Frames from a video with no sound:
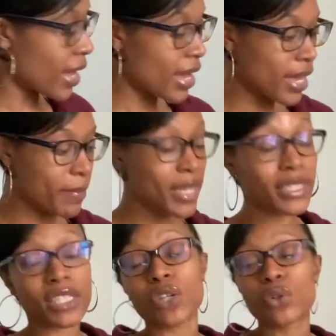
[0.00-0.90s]
It's
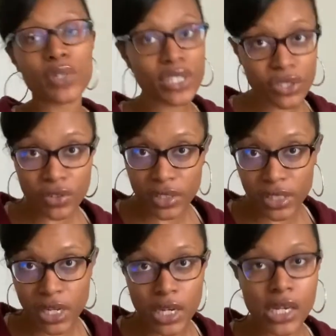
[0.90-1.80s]
crystal
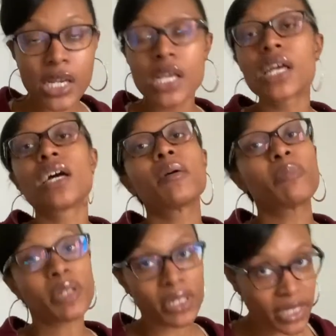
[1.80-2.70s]
clear,
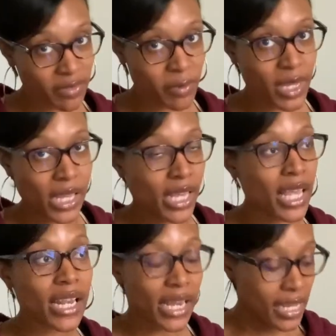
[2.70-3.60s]
believe me,
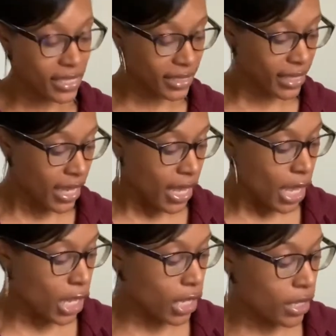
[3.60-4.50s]
it is.
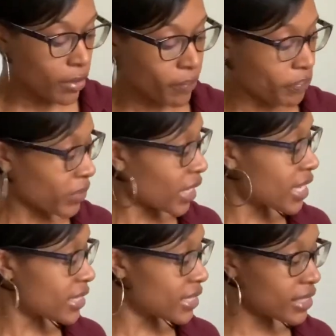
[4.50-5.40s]

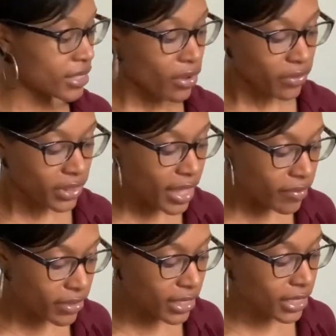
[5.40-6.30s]
It's
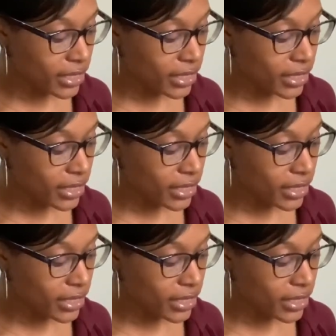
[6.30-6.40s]
self-leveling.